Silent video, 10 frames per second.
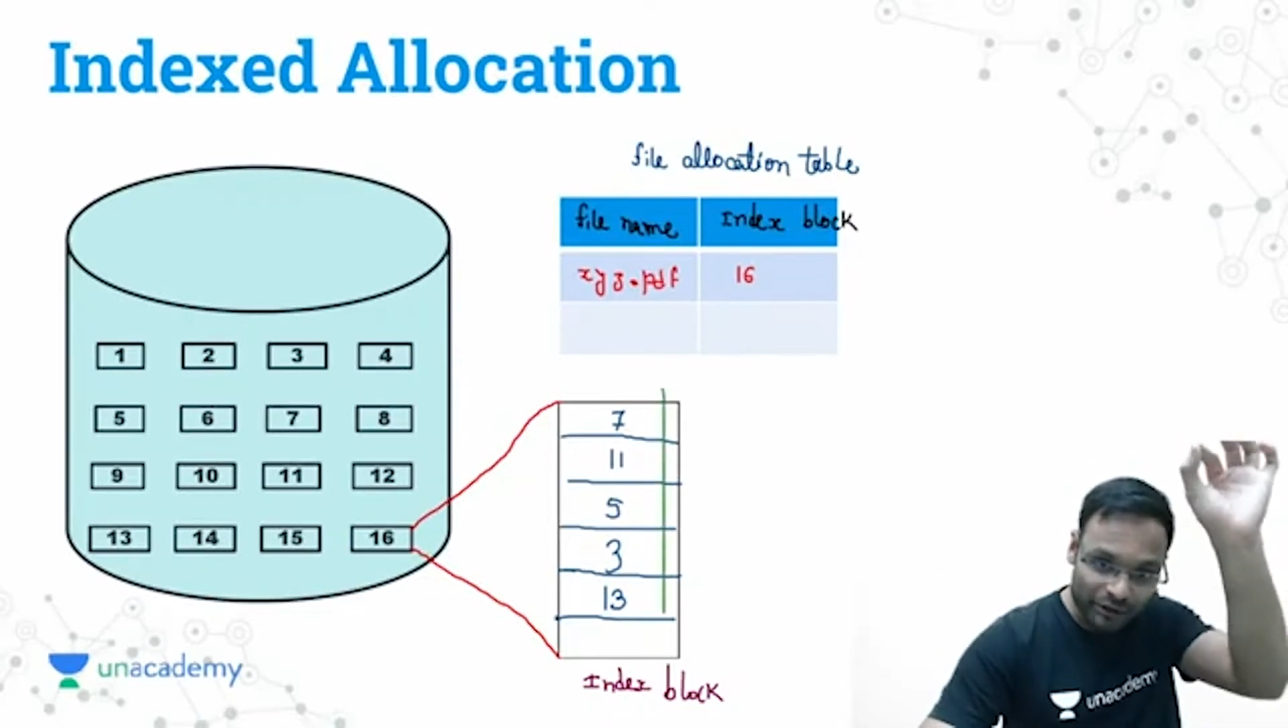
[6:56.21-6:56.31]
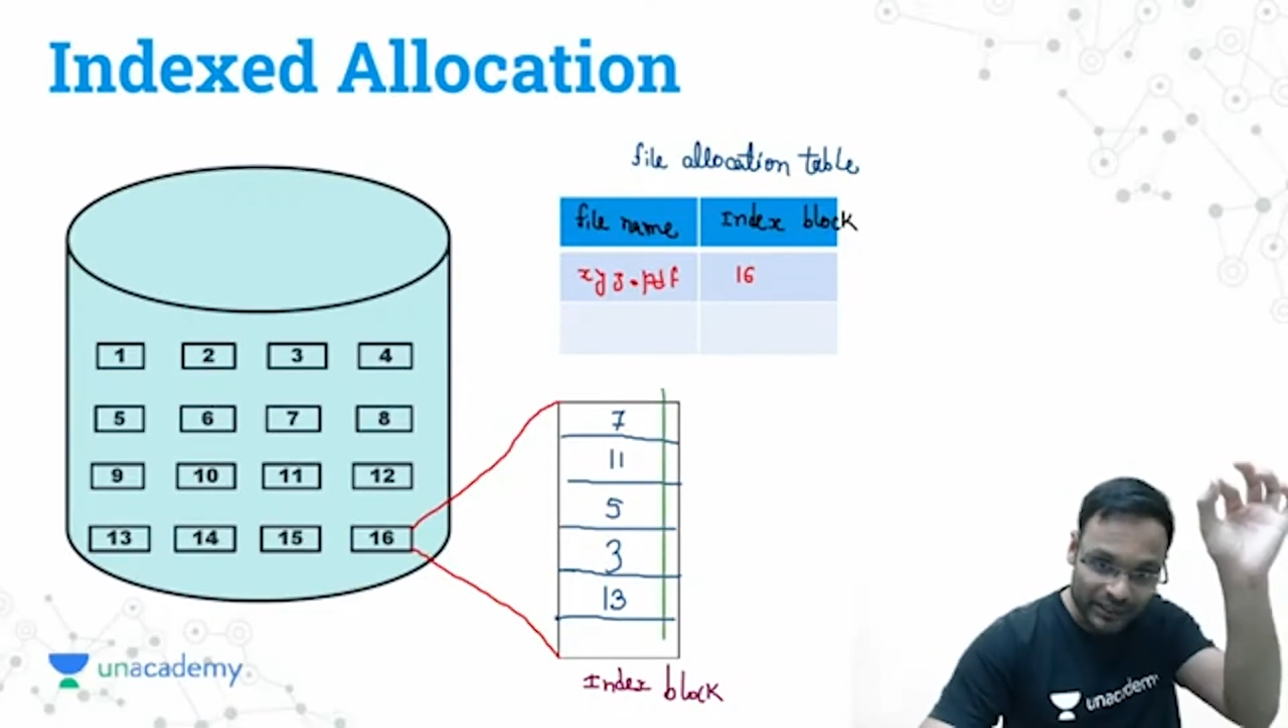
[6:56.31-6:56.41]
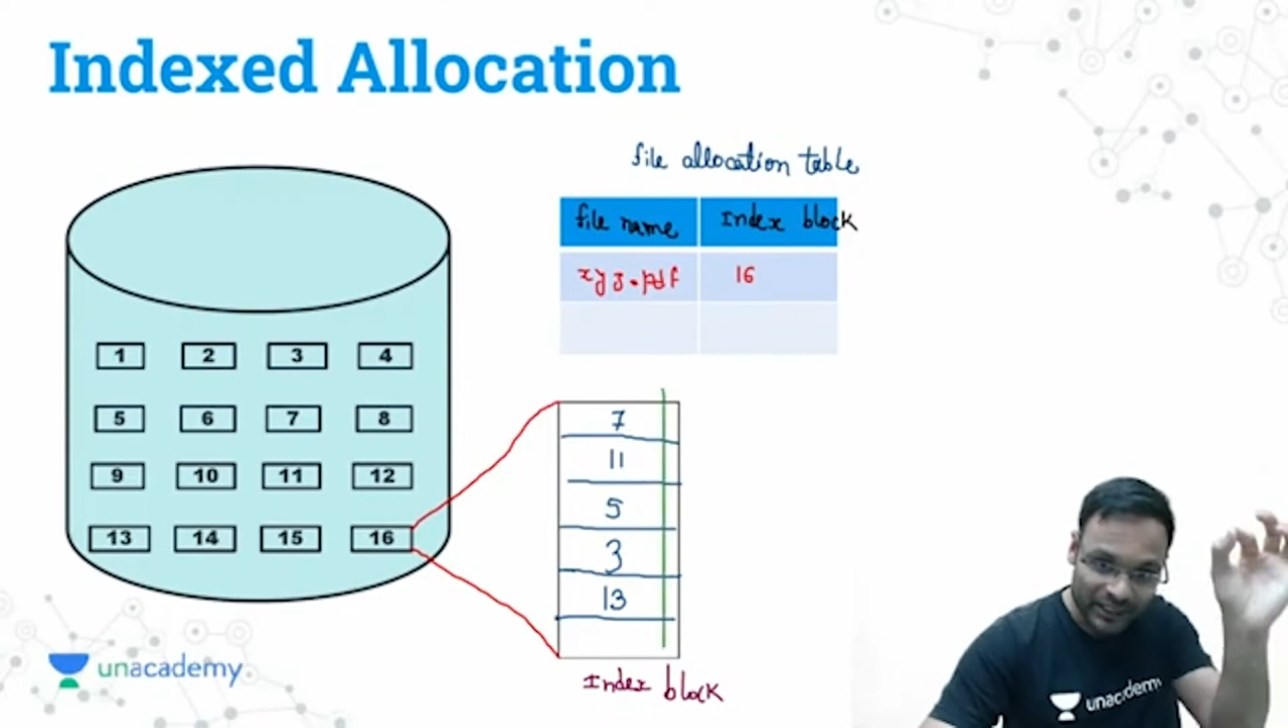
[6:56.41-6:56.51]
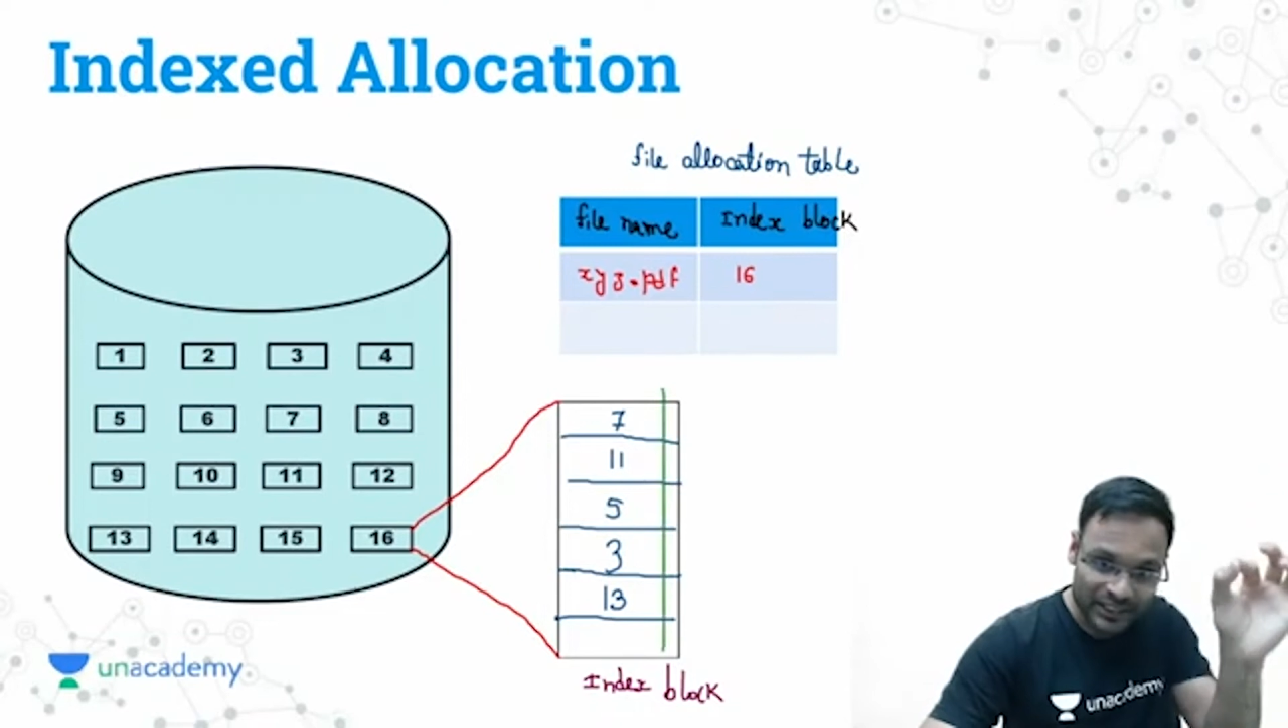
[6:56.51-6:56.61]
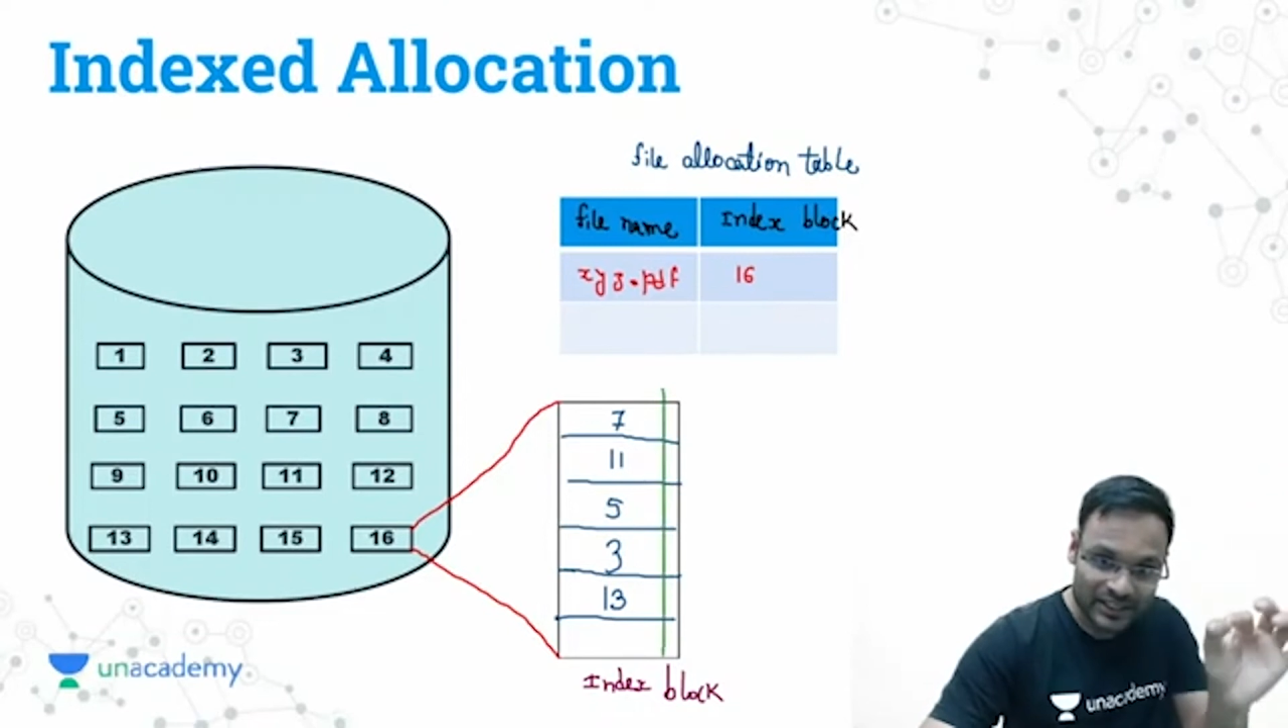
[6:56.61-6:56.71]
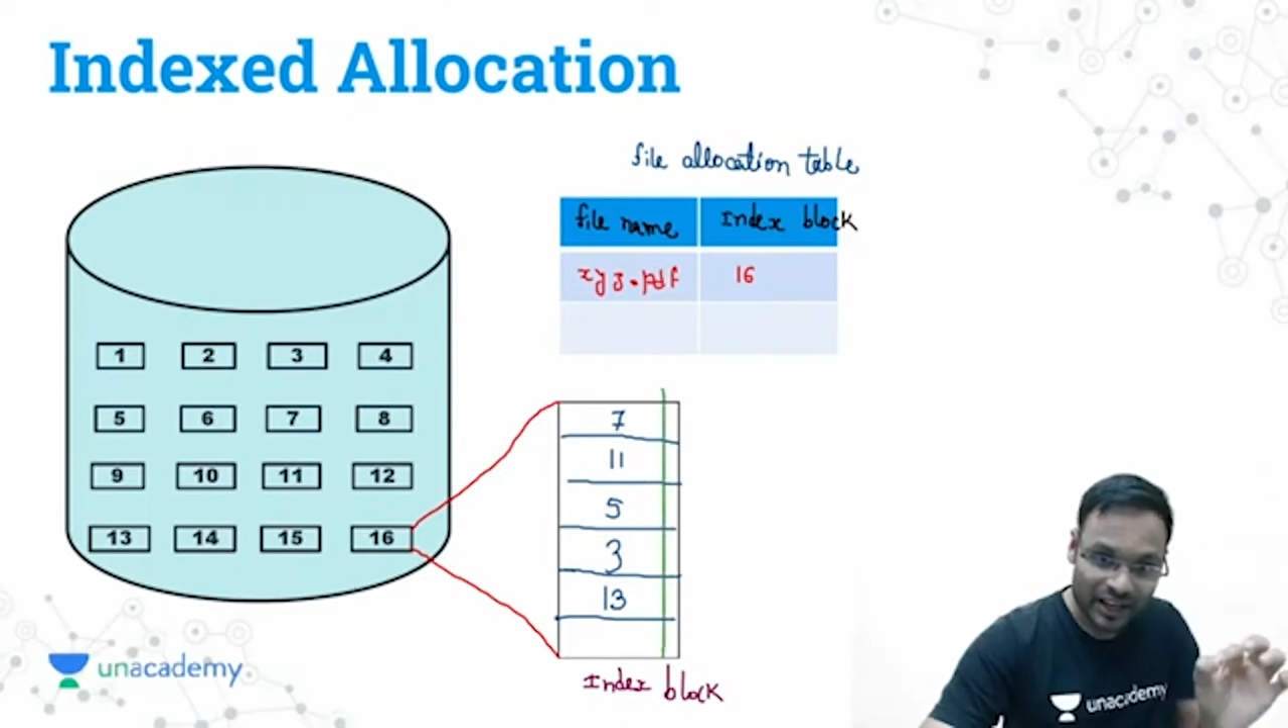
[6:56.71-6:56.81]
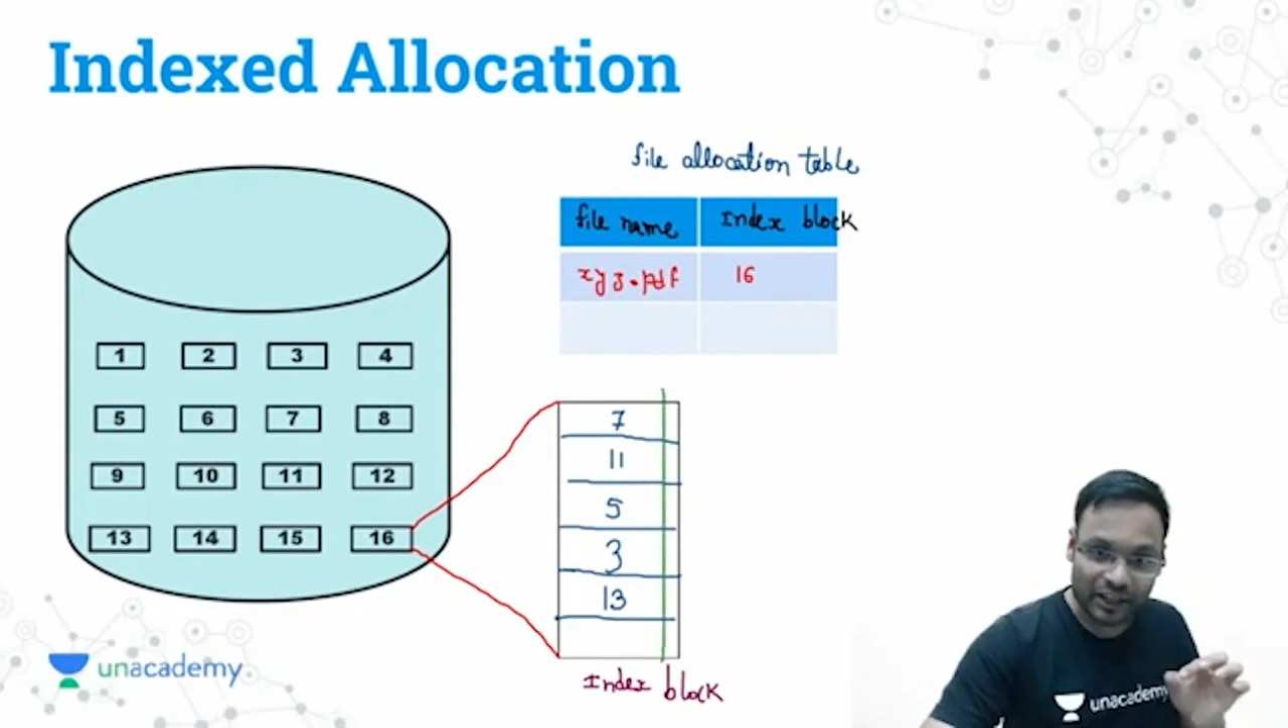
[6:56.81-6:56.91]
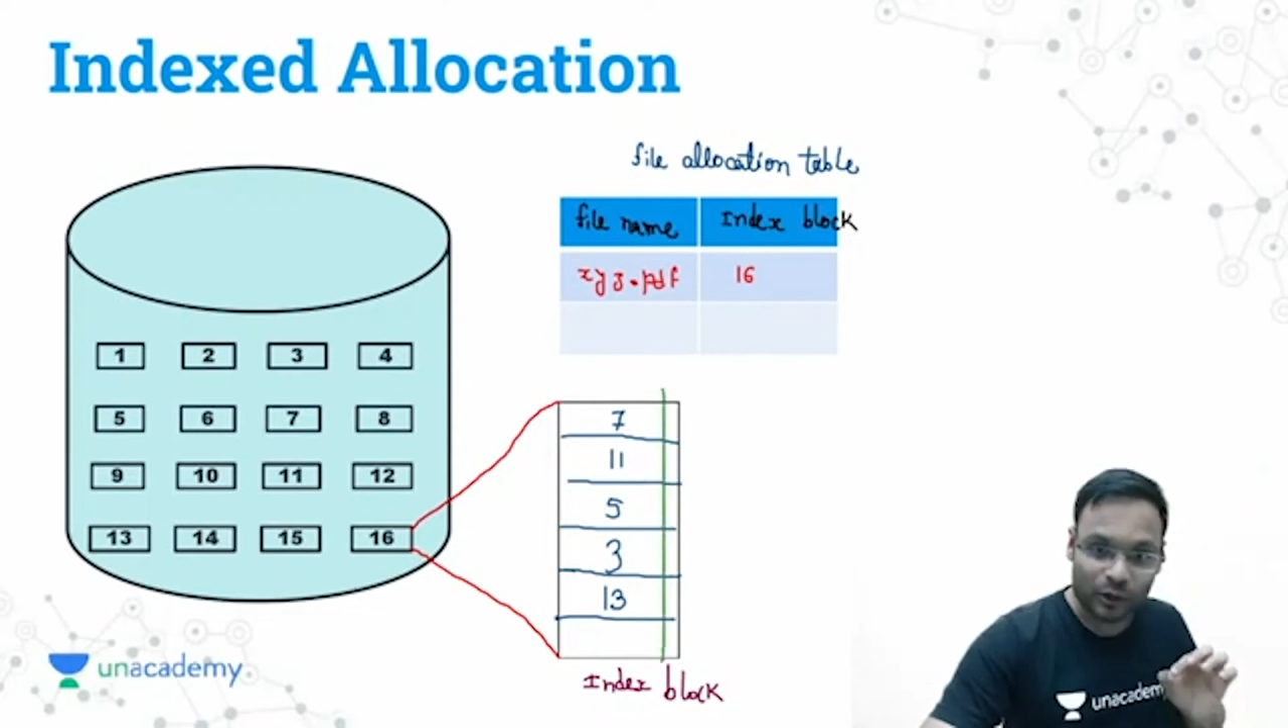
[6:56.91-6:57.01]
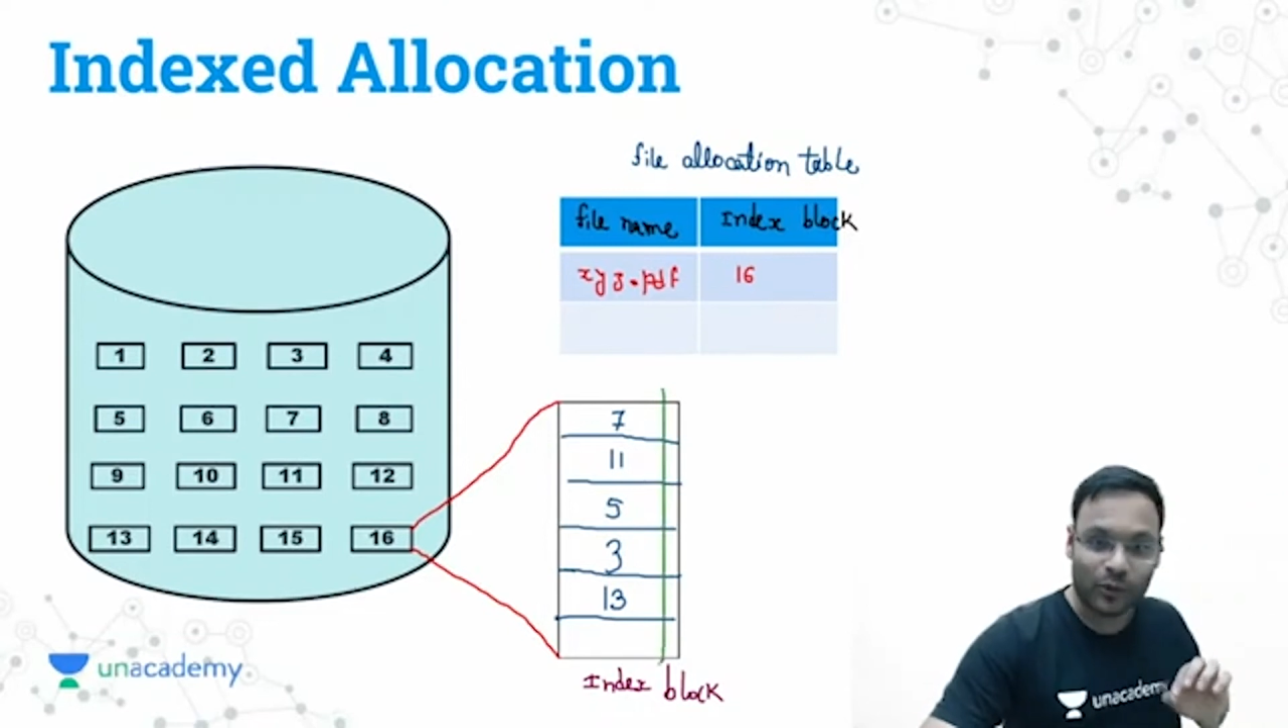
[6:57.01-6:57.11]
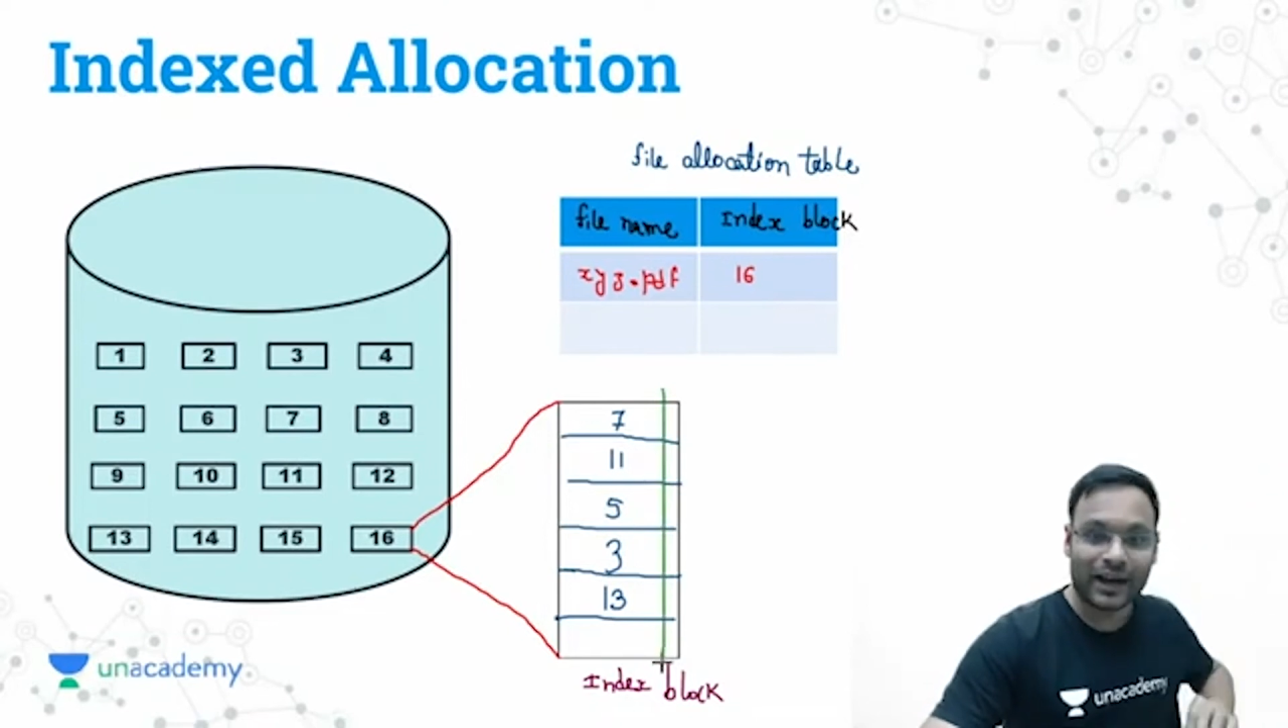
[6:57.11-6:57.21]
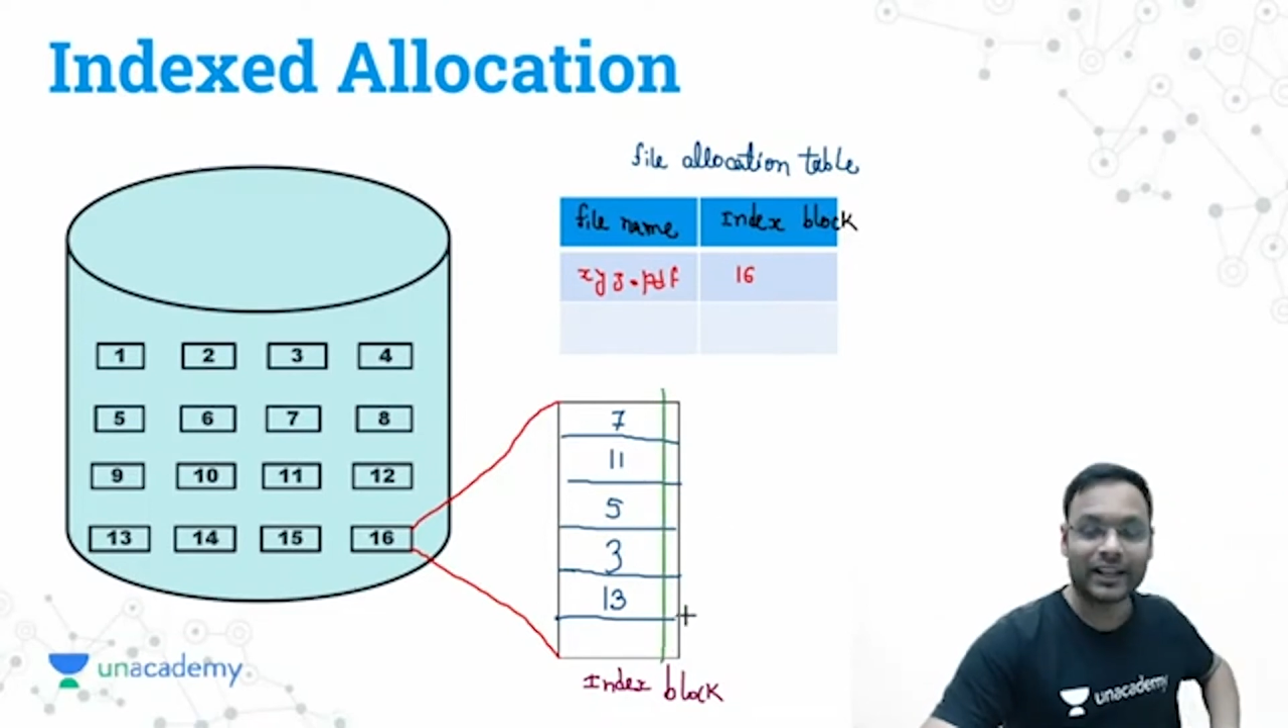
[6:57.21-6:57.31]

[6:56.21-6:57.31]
entries are required